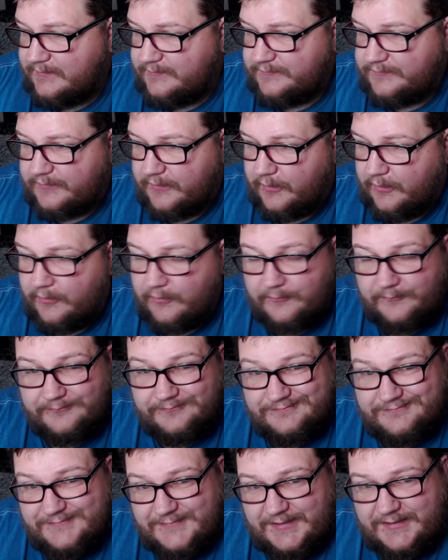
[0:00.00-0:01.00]
So
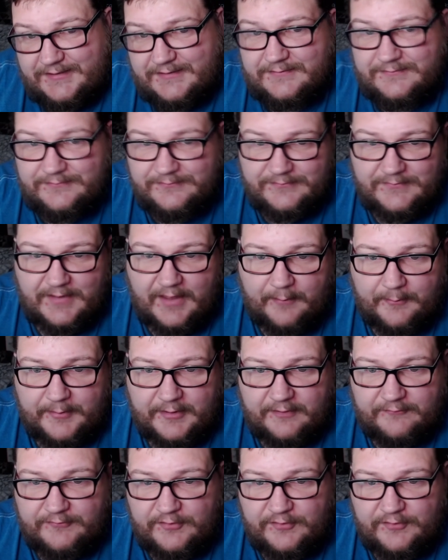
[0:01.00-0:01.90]
yeah, I mean,